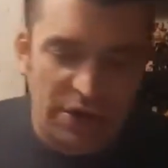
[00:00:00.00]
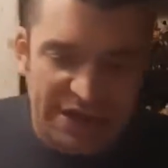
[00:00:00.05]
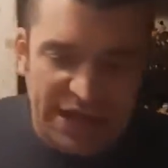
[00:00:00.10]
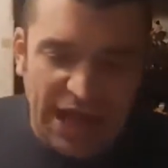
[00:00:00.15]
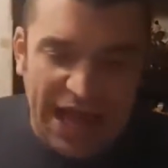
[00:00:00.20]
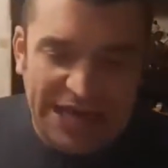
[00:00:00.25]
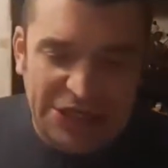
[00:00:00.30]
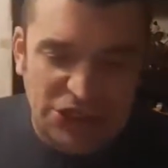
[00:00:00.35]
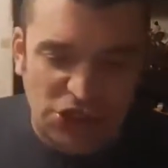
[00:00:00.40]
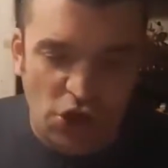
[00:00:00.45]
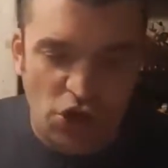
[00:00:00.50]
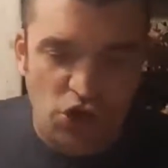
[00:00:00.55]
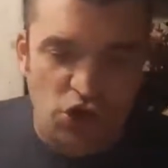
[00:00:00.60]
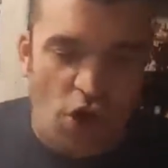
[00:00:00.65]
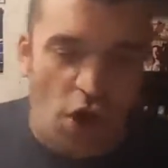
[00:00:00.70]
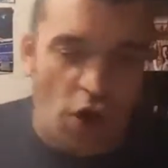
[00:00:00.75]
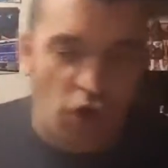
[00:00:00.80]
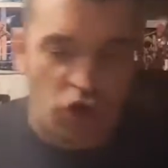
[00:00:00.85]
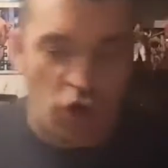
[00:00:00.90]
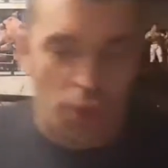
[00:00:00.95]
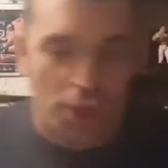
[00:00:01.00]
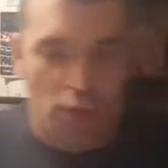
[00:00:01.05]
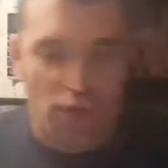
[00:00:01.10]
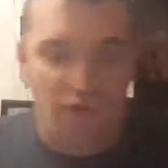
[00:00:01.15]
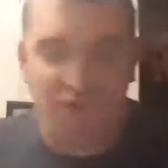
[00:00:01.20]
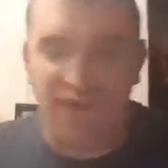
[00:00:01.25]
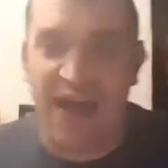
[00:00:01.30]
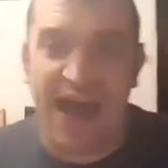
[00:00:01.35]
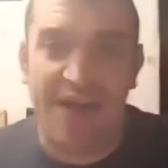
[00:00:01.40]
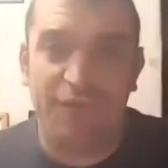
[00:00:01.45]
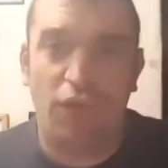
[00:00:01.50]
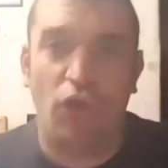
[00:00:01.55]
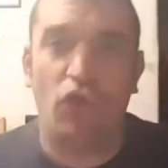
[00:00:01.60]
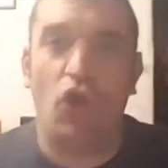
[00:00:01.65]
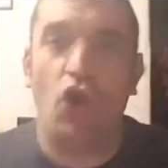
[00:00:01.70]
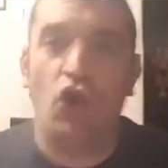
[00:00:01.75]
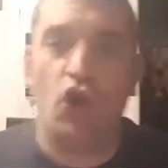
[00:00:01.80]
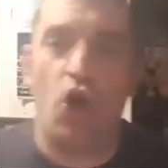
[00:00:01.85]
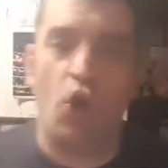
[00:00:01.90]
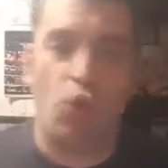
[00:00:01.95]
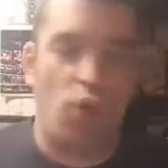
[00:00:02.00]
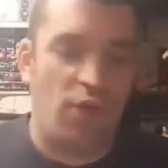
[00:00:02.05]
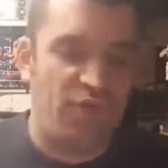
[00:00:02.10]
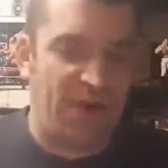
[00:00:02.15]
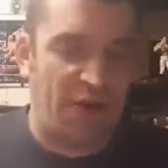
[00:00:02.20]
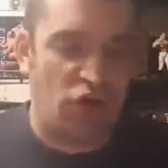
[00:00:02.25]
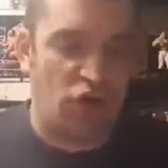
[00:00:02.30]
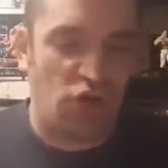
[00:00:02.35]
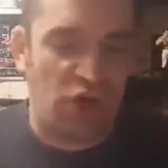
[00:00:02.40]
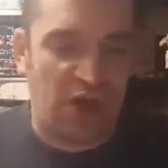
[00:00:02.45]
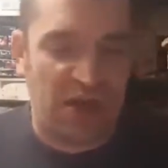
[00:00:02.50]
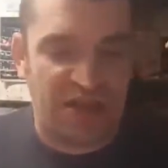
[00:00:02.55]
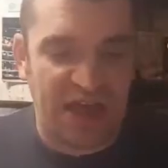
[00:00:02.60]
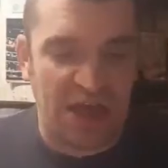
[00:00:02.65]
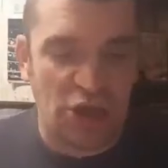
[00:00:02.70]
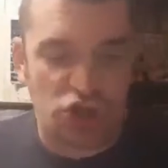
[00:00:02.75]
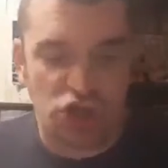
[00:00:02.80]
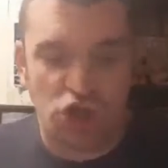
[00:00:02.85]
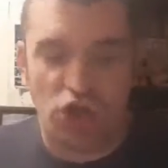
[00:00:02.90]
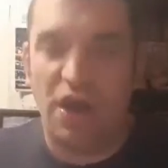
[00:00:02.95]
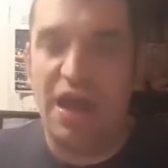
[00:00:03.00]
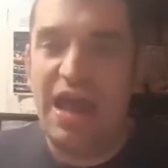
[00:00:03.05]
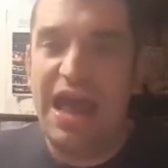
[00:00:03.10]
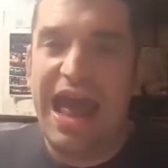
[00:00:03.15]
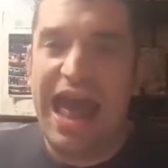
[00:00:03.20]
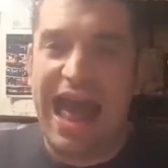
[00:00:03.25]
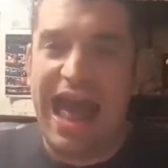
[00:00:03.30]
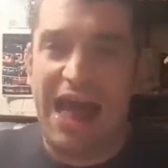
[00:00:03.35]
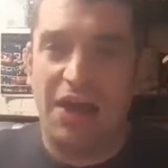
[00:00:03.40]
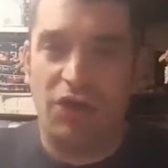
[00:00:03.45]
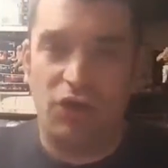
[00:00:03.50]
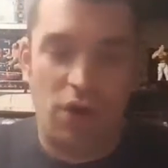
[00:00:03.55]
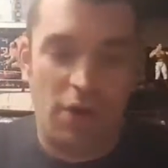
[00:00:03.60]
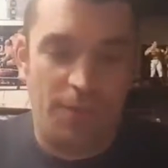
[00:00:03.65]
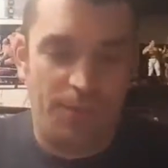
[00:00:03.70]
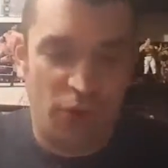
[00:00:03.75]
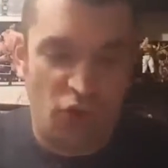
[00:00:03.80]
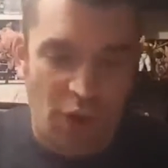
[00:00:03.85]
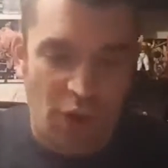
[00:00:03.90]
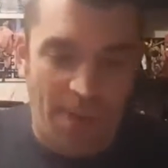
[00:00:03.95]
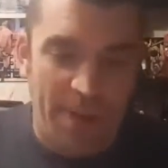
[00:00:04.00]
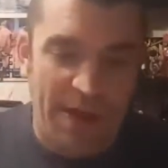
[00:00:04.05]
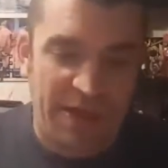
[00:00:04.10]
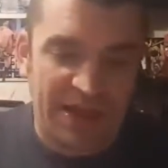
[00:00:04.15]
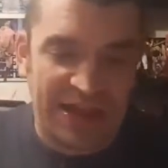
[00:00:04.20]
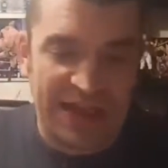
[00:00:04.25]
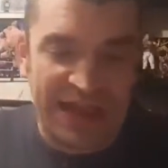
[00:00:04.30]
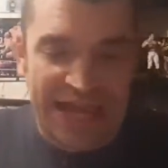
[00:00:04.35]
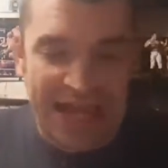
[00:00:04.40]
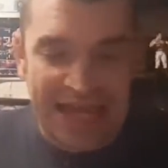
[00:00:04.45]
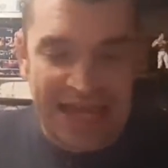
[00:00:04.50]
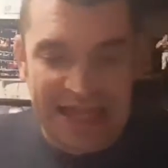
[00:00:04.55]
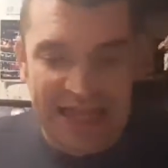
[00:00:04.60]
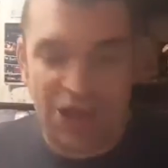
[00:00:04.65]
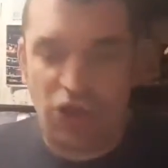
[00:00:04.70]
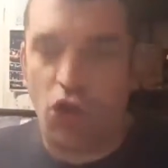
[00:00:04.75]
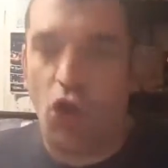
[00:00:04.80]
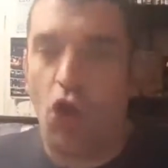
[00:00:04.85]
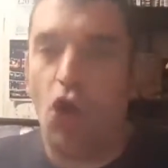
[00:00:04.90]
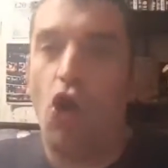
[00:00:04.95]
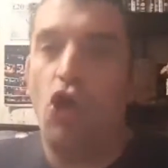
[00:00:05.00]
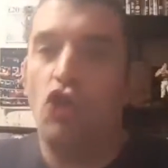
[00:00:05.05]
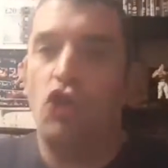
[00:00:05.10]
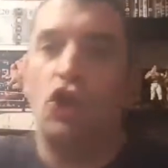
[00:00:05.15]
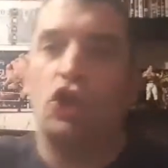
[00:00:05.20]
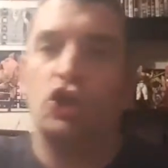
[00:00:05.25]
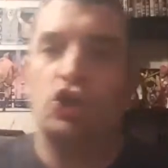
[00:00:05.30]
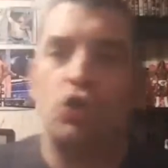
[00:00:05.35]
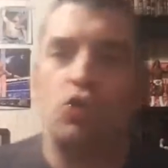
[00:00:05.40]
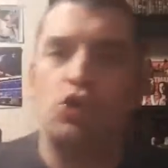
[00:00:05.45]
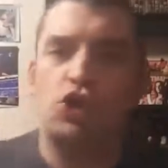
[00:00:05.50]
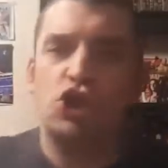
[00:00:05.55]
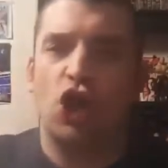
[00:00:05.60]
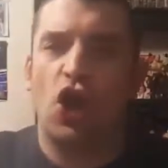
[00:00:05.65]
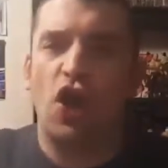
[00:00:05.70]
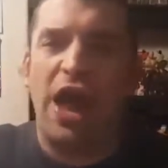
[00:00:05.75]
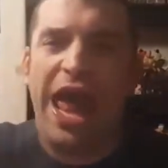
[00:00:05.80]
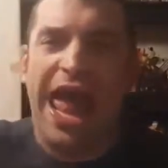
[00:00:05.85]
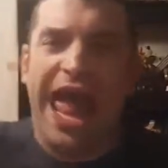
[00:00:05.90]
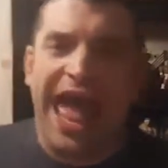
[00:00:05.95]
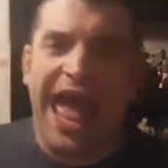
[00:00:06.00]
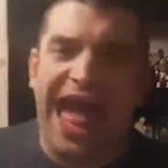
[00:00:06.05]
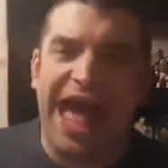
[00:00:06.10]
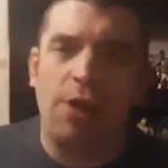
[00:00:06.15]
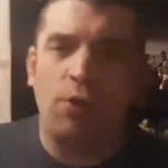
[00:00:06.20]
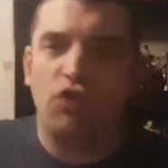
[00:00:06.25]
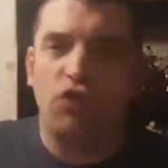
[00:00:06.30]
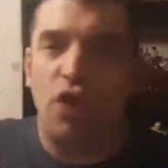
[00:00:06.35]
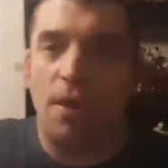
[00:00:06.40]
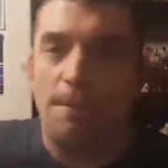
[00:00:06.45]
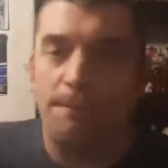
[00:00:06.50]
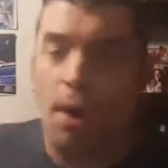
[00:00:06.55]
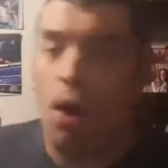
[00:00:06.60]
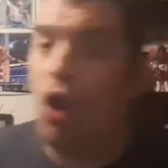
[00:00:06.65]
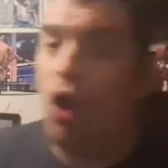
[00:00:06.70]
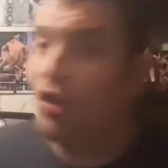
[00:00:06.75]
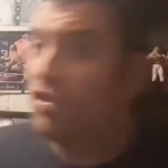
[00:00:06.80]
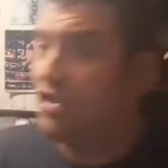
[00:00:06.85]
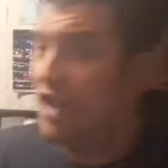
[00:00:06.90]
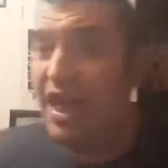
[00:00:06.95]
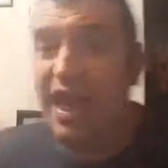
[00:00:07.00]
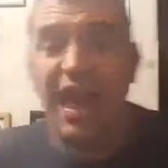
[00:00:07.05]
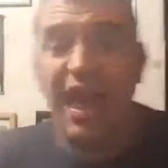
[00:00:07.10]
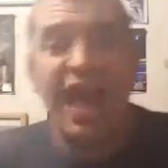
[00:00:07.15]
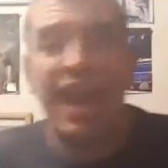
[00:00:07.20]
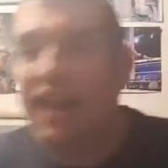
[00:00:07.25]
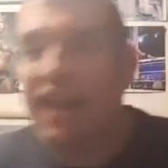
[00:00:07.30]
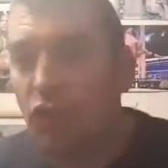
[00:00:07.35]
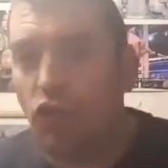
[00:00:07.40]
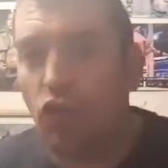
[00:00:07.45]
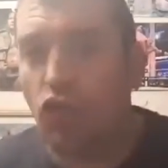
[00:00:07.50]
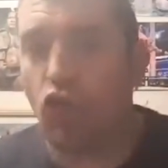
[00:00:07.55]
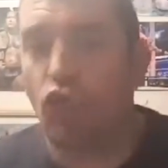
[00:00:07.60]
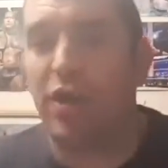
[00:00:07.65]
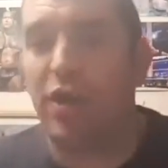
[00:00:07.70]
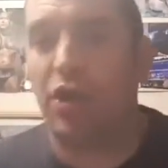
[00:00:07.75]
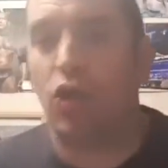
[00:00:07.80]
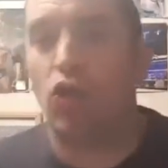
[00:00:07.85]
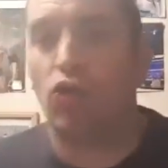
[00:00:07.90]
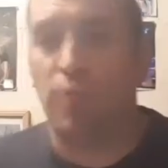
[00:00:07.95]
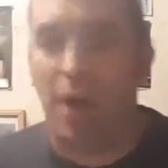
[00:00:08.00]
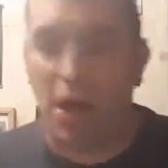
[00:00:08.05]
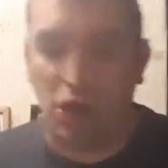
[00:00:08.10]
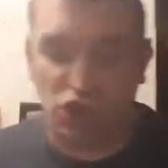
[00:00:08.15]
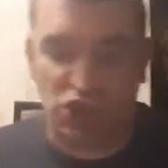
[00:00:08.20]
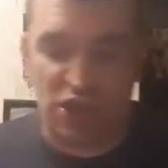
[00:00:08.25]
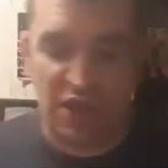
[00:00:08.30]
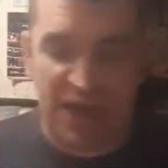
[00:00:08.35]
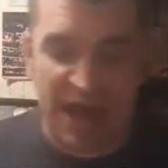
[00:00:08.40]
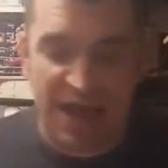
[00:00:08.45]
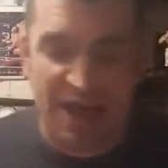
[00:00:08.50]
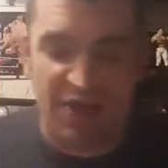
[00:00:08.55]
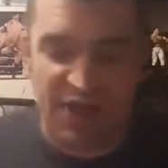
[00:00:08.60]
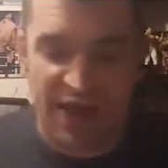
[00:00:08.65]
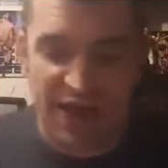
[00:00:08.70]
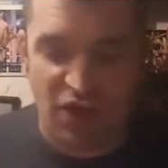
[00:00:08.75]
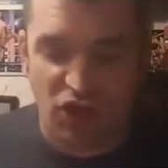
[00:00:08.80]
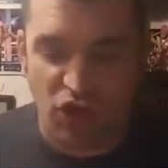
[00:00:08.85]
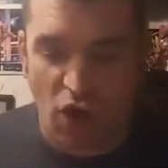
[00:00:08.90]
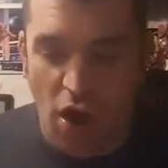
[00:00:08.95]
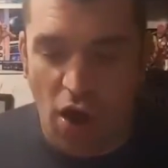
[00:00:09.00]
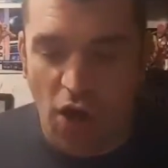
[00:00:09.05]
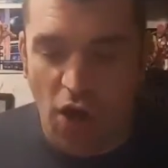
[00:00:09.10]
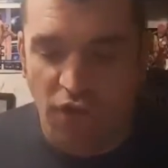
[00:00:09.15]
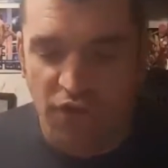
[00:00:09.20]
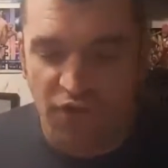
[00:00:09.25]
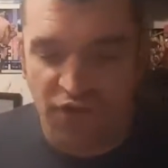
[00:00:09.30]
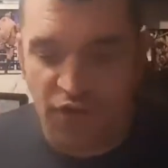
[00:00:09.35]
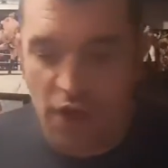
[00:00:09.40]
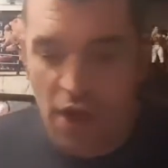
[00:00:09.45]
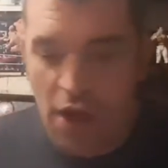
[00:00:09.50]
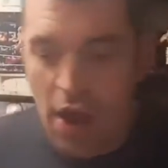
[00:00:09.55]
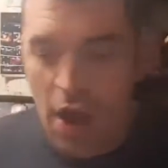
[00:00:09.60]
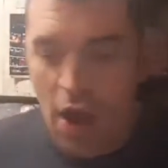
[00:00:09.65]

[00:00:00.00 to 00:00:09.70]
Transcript: Dash and Dawson, the Revival, Connor and Victor, the Ascension, and Grandmaster Leak and Kalisto, the Lucha House Party. This was a really good match to kick things off.